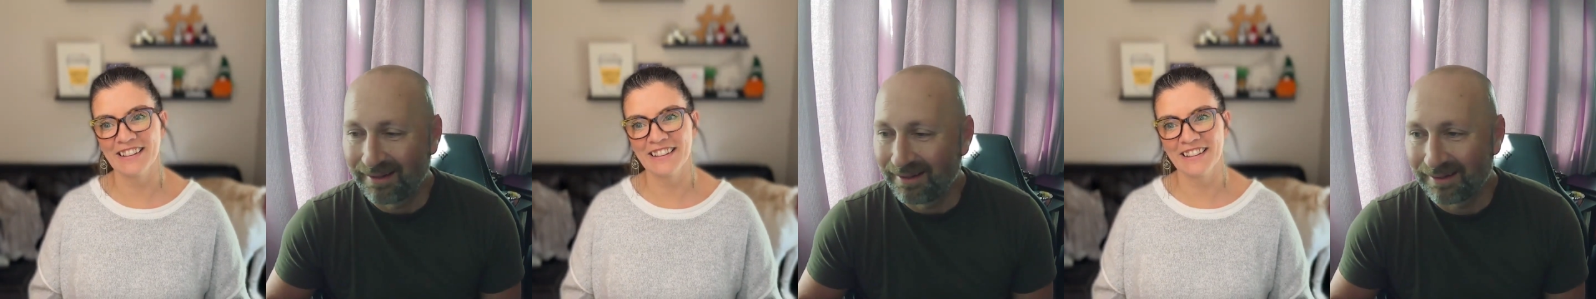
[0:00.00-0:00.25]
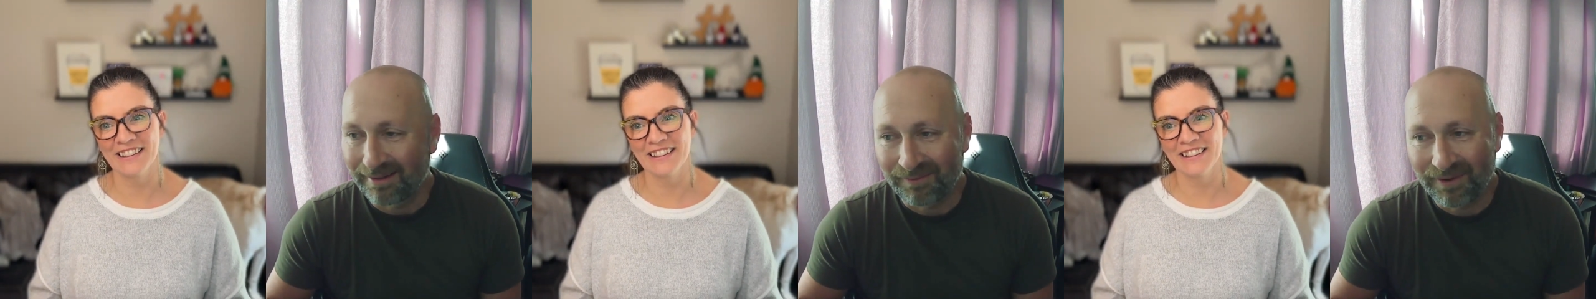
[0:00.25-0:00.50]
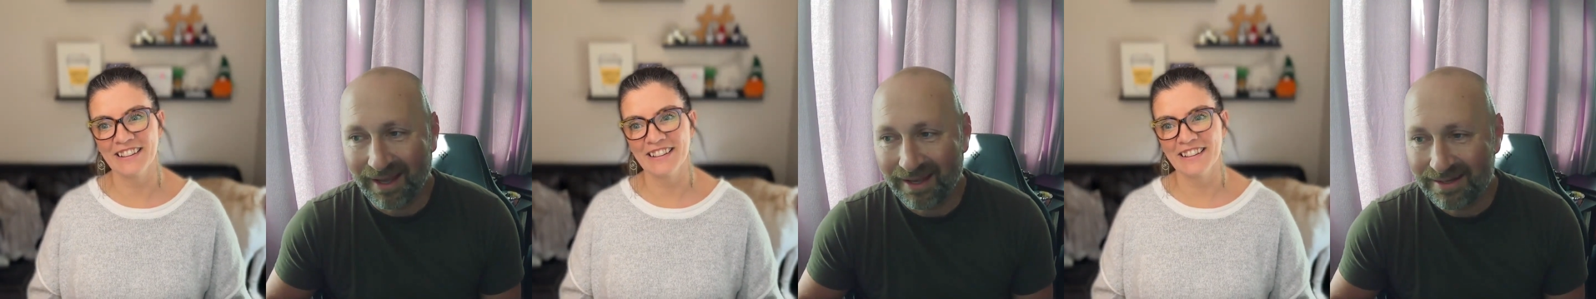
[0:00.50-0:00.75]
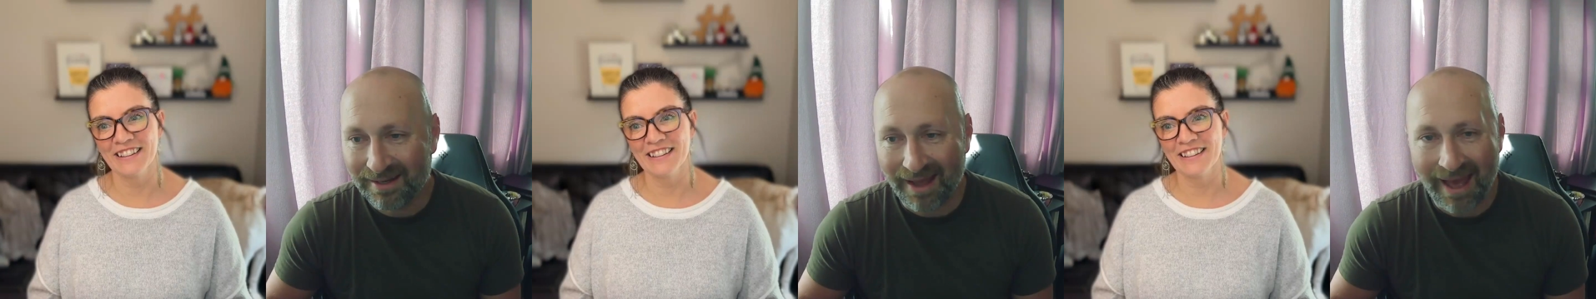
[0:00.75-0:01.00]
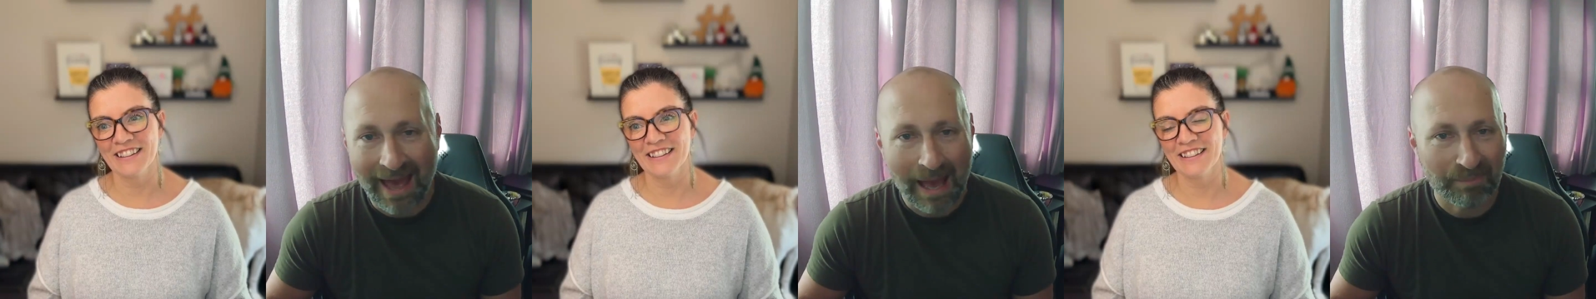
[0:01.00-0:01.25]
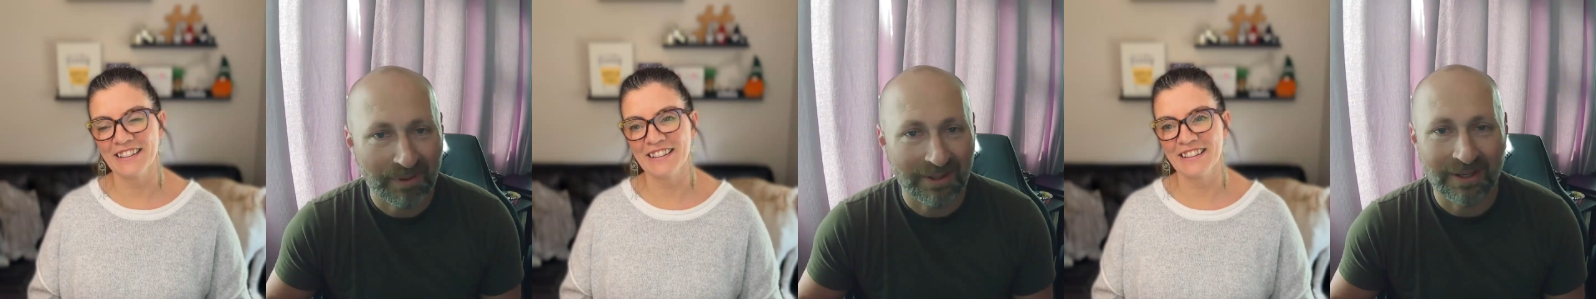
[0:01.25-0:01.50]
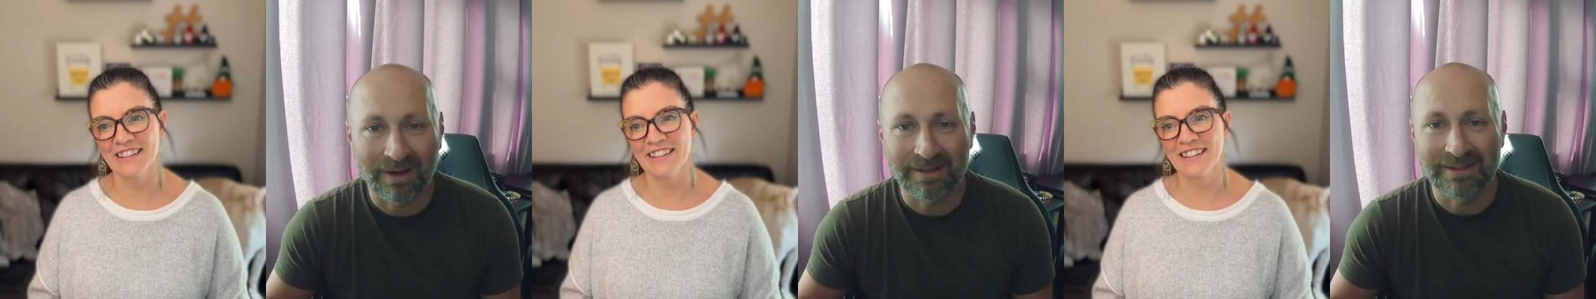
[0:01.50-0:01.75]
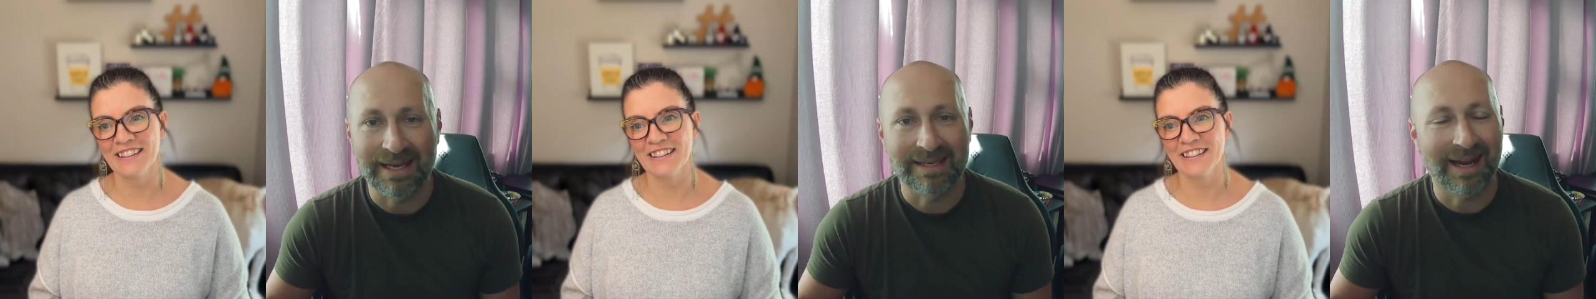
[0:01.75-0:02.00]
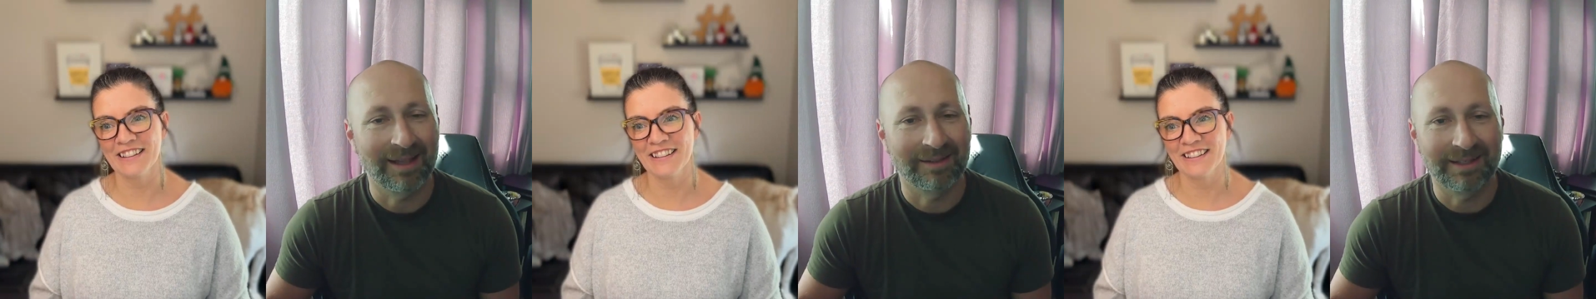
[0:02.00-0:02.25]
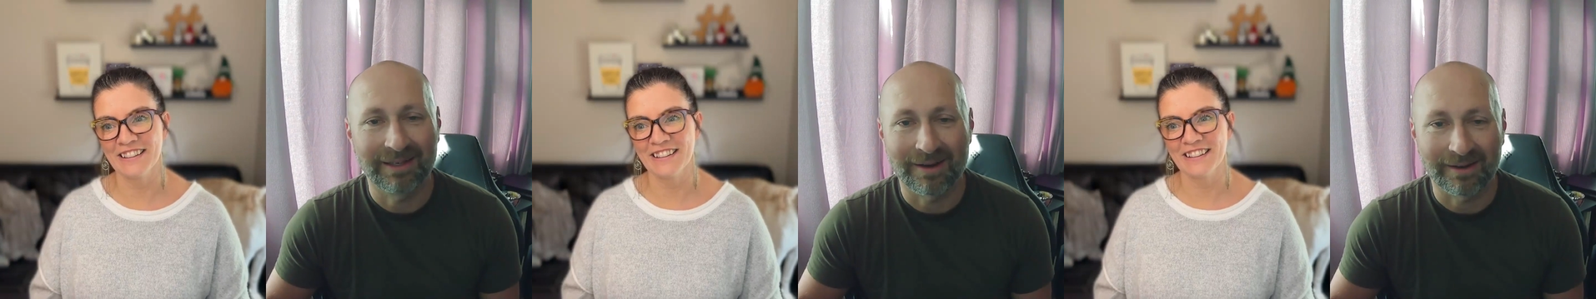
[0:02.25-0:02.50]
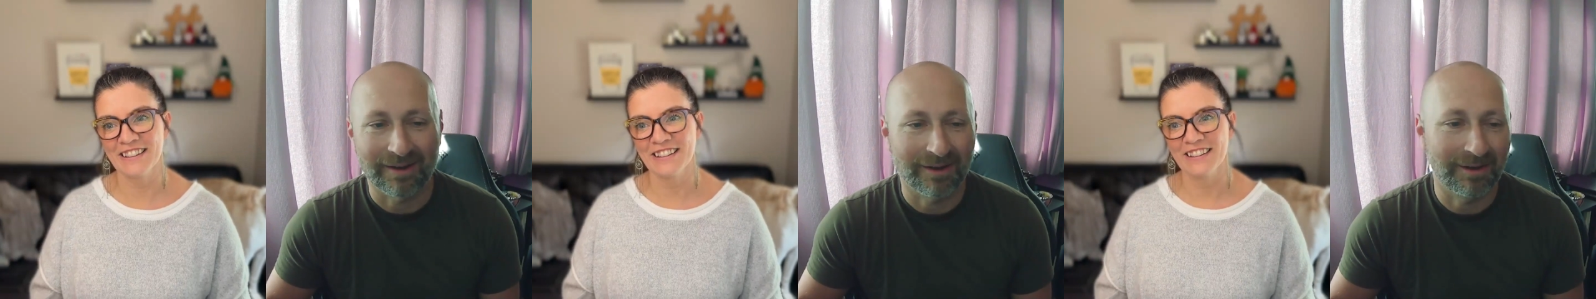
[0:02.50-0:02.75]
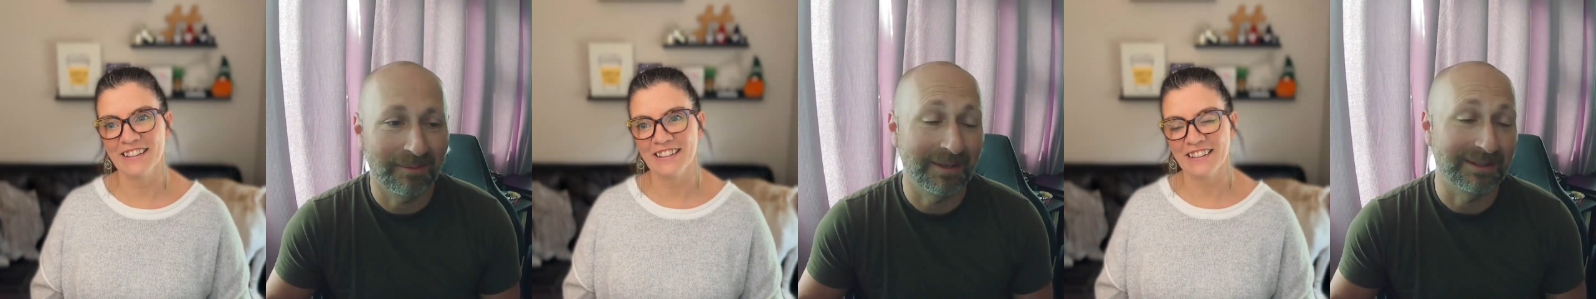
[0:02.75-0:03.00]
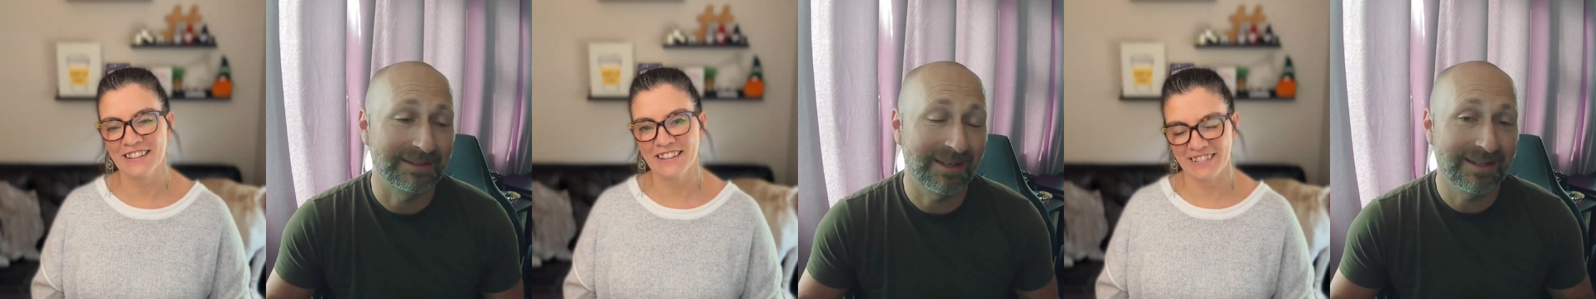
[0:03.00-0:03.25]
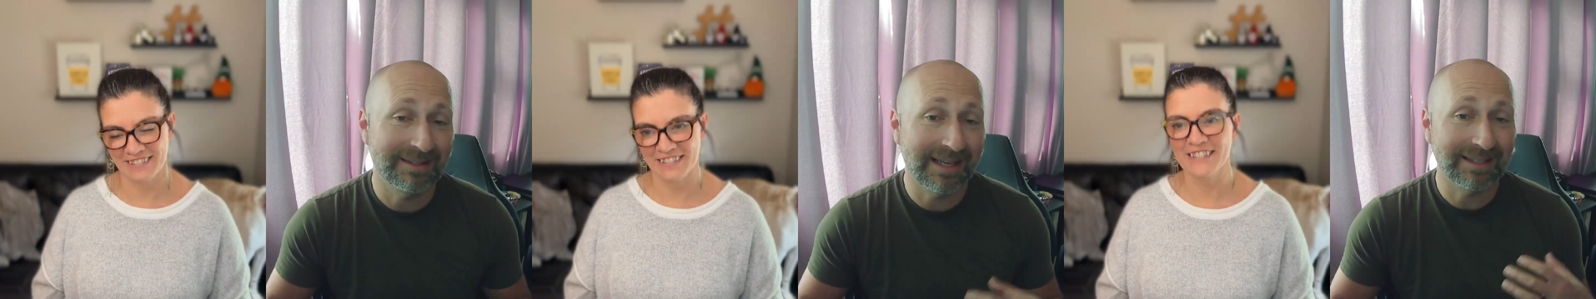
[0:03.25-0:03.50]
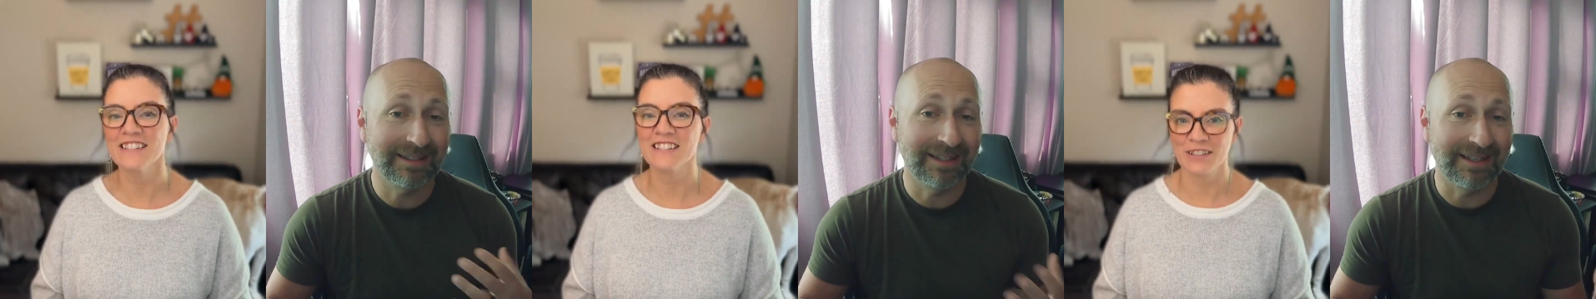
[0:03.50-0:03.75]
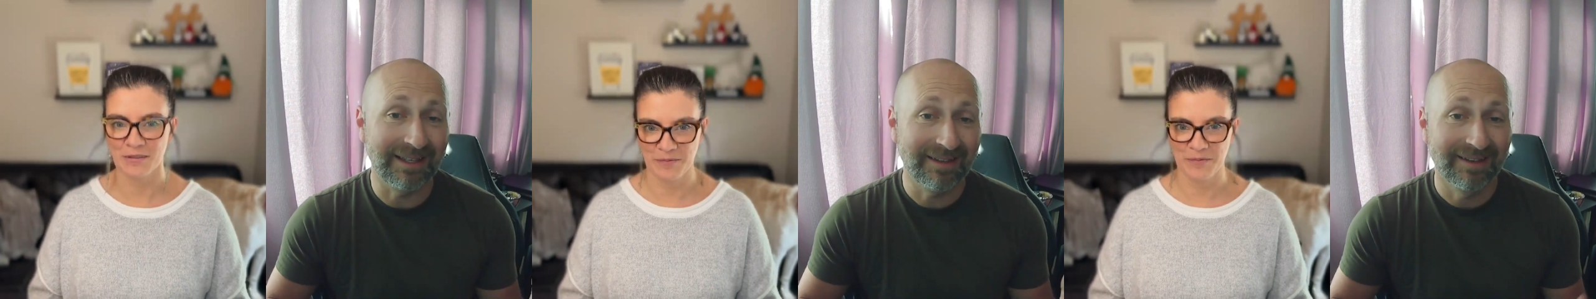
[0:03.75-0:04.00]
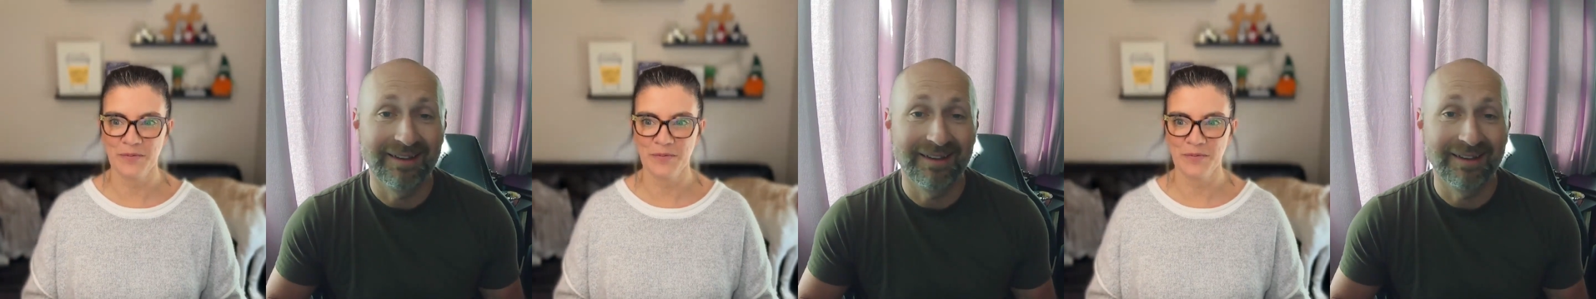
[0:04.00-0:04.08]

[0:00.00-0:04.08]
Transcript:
Speaker 1: You know, if you head to app.datality.com, and it's not Datality,